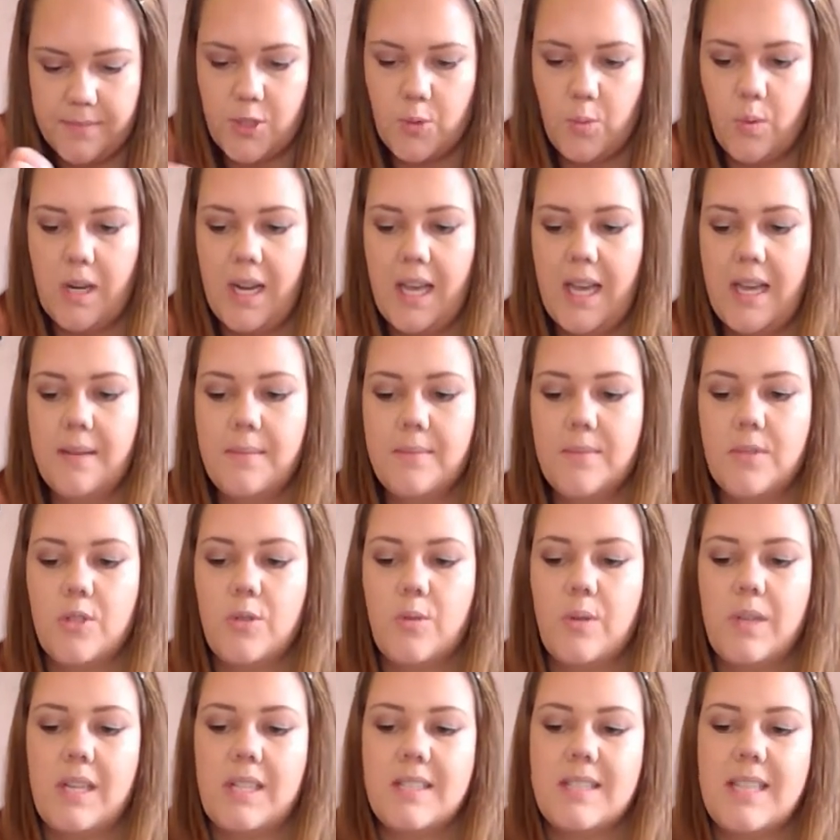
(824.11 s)
So what I'm
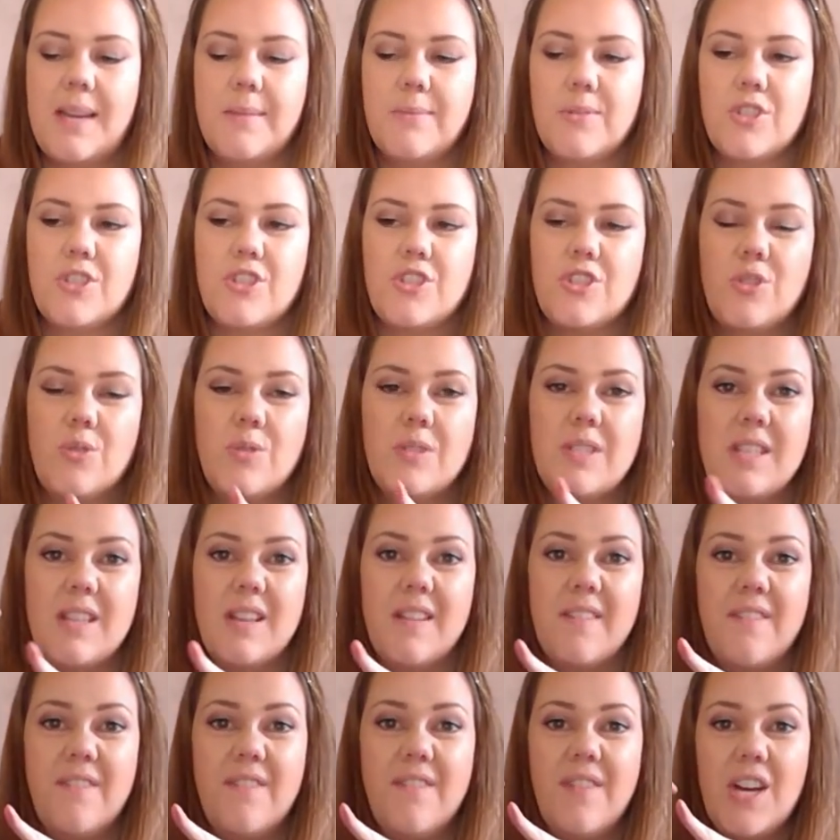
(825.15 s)
doing is I'm just using the
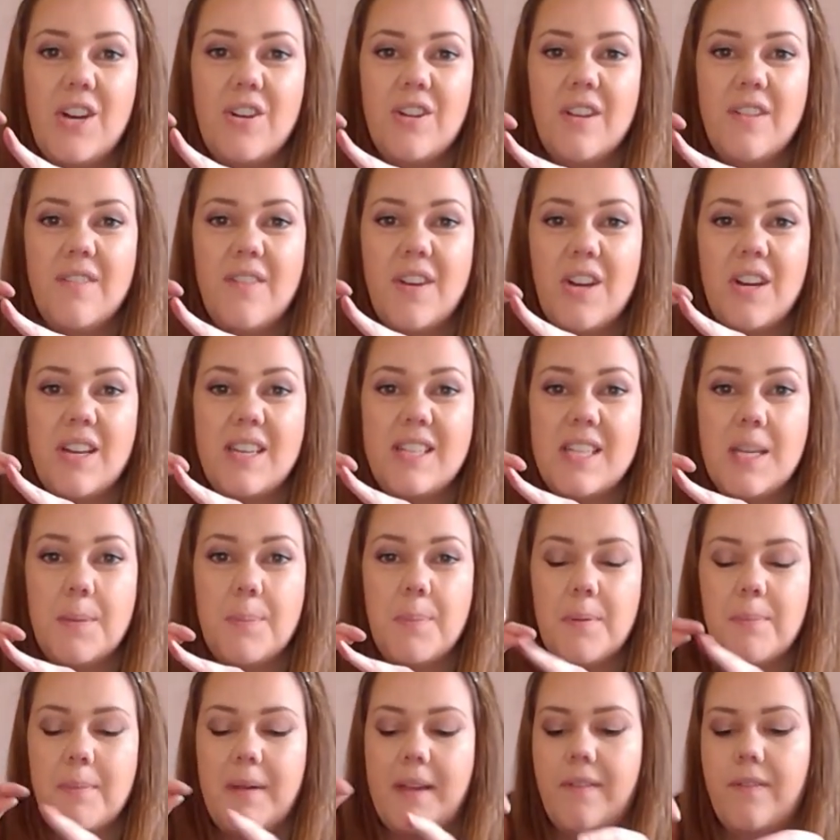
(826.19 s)
very, very tip
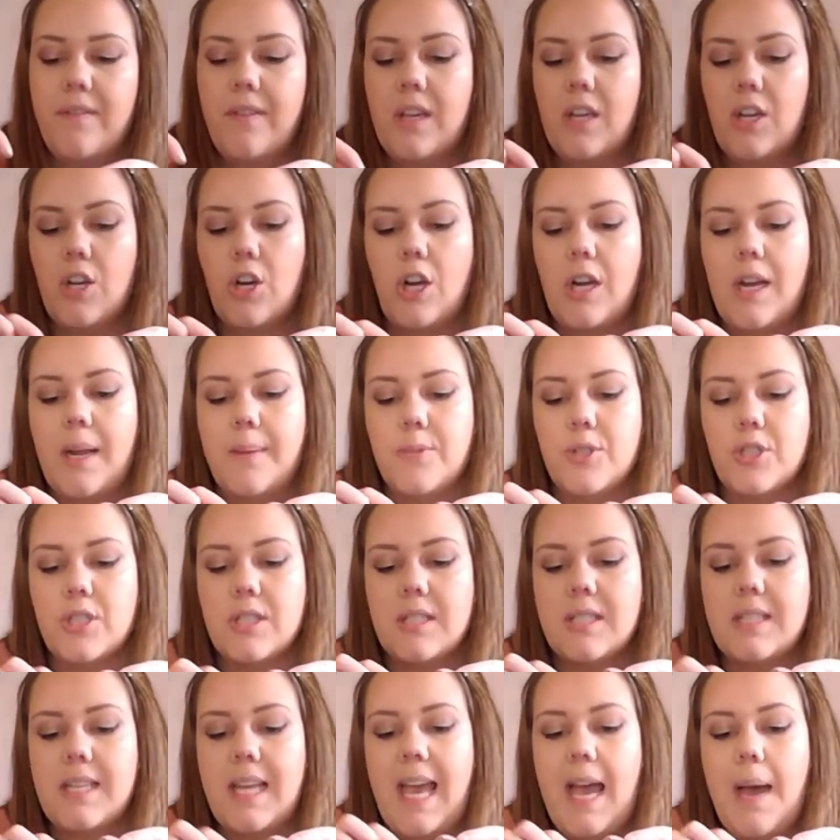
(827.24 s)
of my finger and I'm just
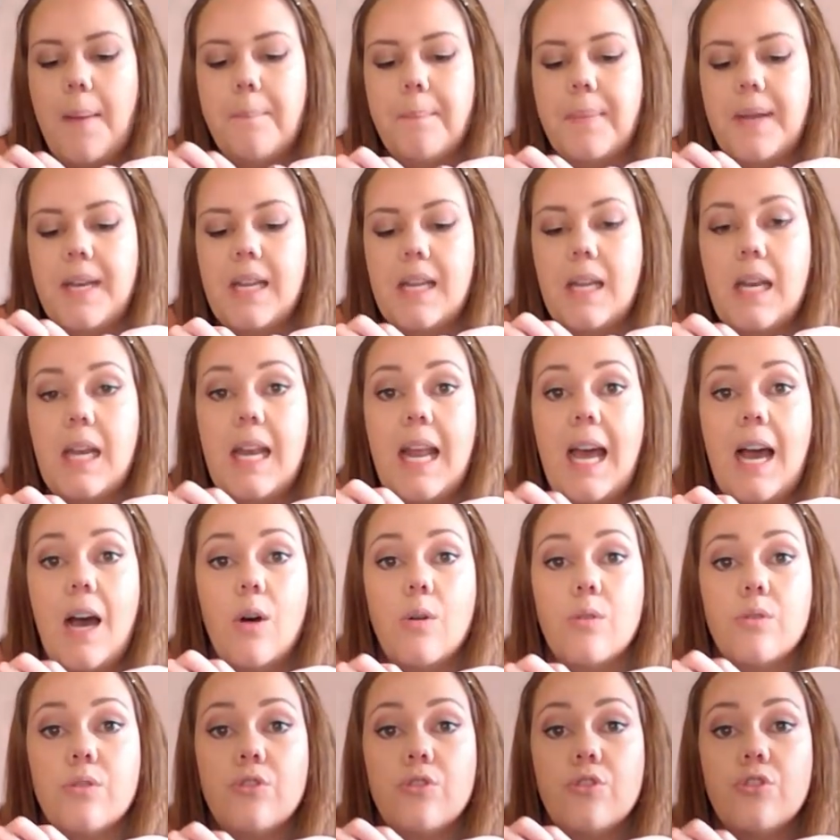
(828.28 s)
tapping it
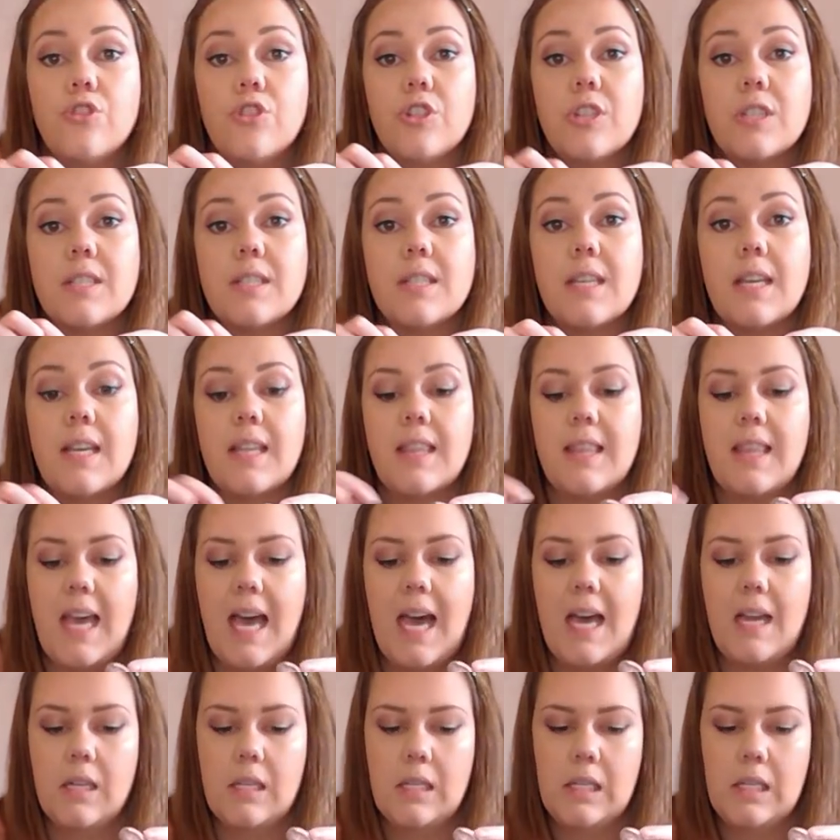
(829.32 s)
down just like that